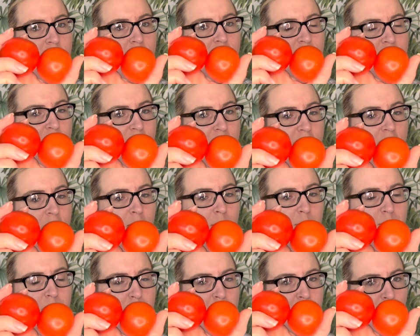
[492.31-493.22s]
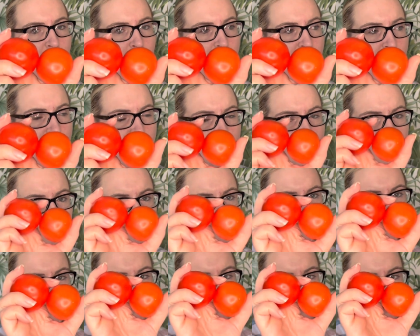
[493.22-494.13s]
filling up power.
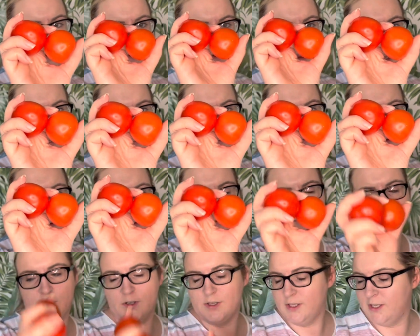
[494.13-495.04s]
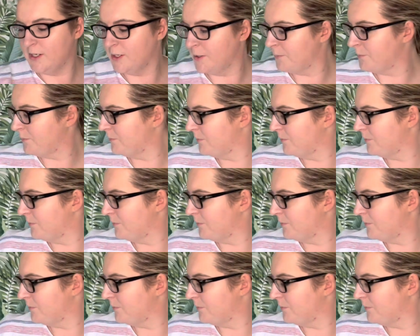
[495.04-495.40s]
So that's what we've got here.